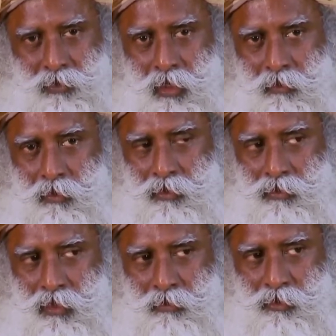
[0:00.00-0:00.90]
No, I want
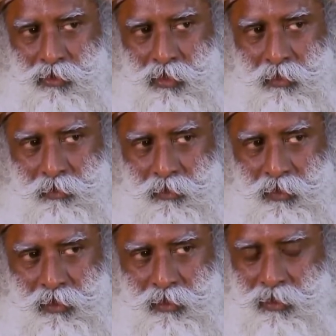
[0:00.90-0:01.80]
you to come to terms
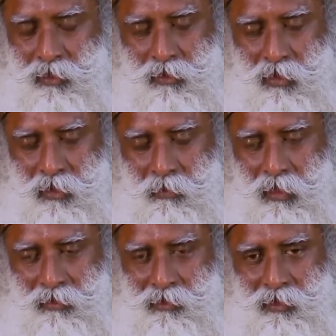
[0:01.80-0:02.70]
with this. This is not
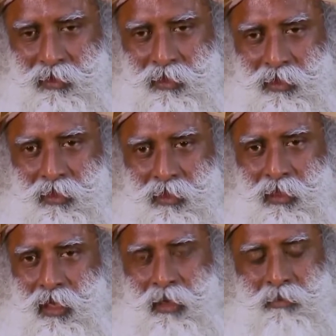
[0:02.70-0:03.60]
about…
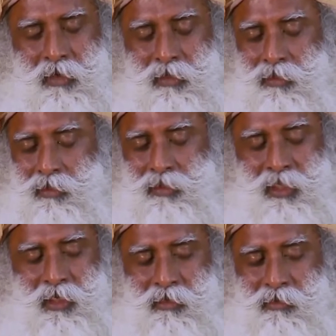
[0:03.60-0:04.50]
I'm not
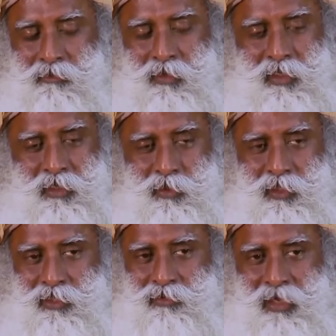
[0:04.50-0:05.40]
saying what they're
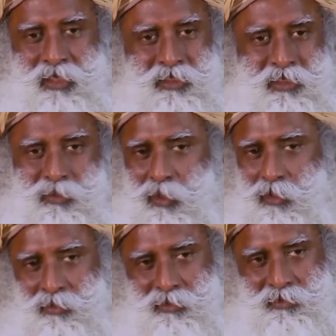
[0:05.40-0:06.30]
doing is right or
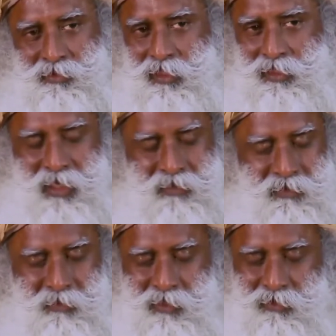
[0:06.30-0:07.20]
wrong, that's not
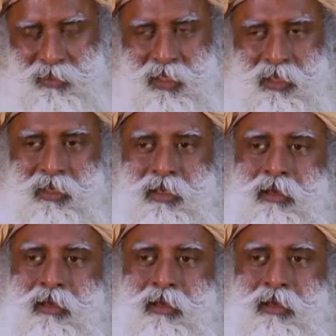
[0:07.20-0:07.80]
for me to say.